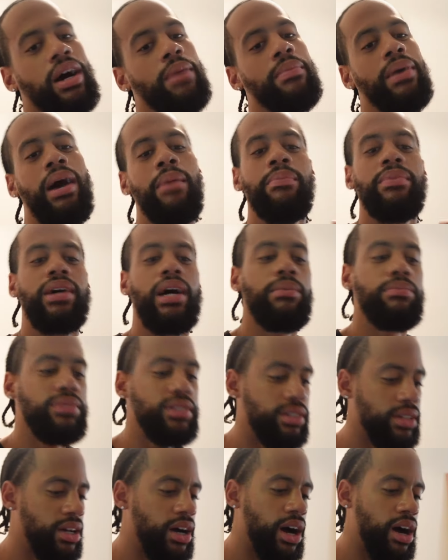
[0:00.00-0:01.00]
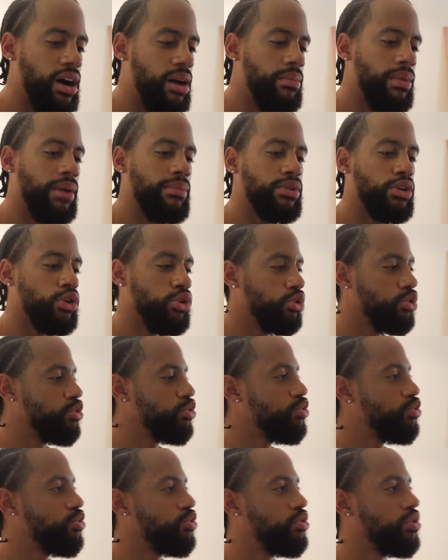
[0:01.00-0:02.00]
I'm I'm, I'm calm. I'm
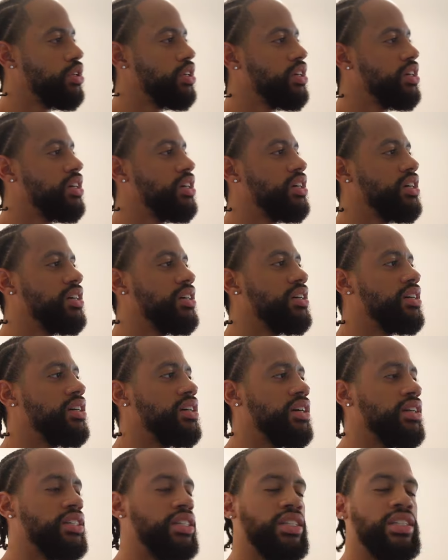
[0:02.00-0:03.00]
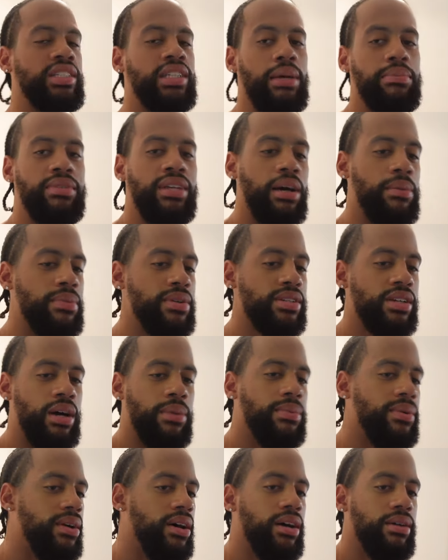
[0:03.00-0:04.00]
cool. September's
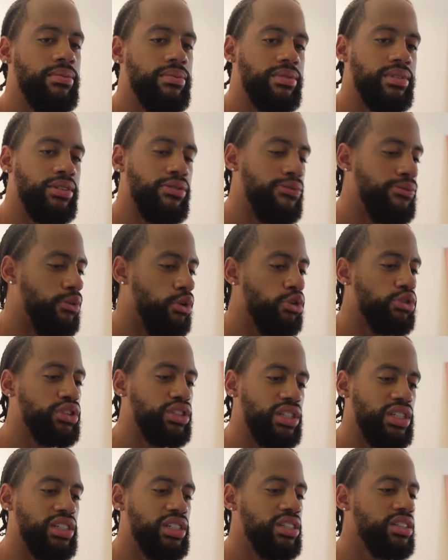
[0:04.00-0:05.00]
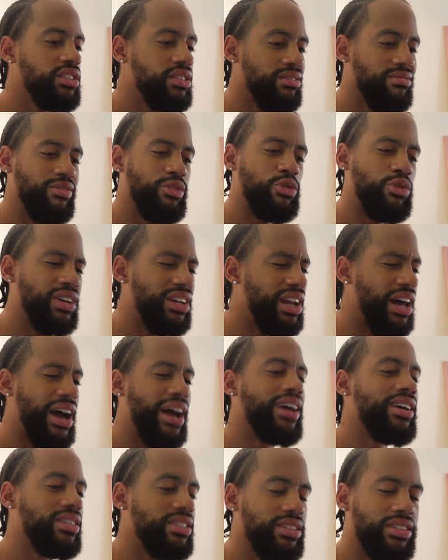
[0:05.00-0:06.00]
coming up, full season.
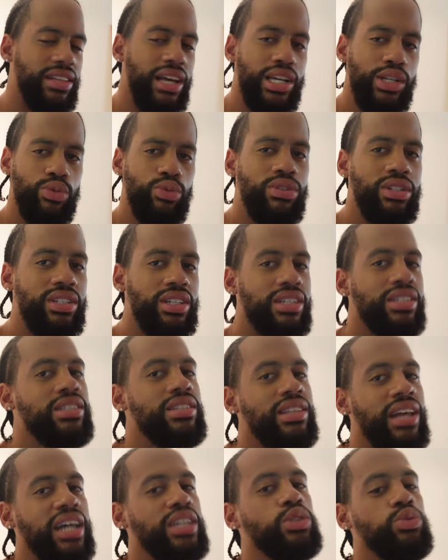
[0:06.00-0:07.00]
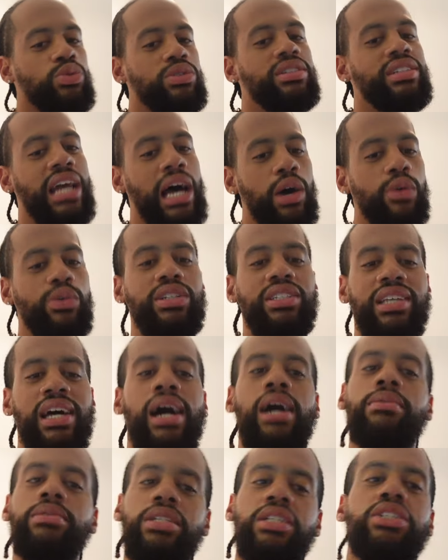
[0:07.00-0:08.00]
Relax. That's when is that's when now it's
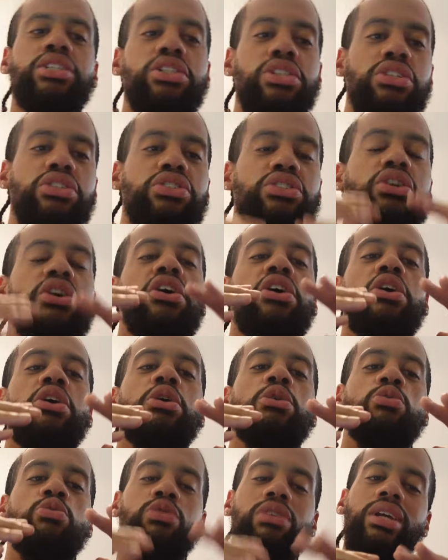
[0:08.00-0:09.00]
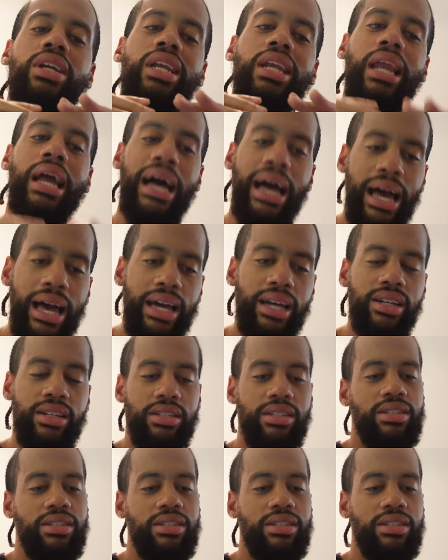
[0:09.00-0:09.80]
time to just relax.